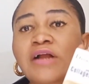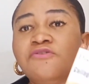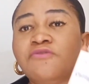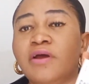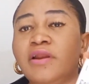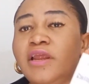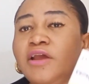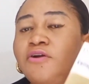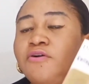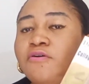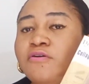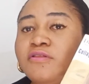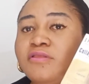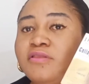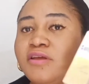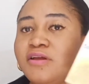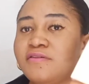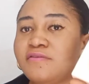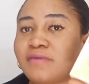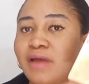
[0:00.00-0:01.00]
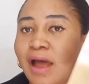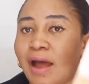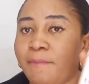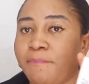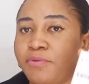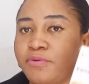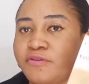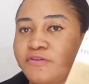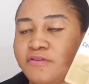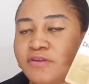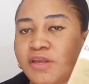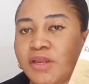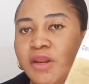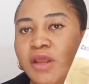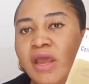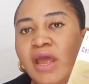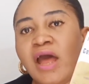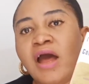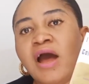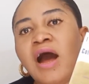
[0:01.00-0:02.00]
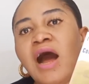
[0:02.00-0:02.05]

actually contains arbutin.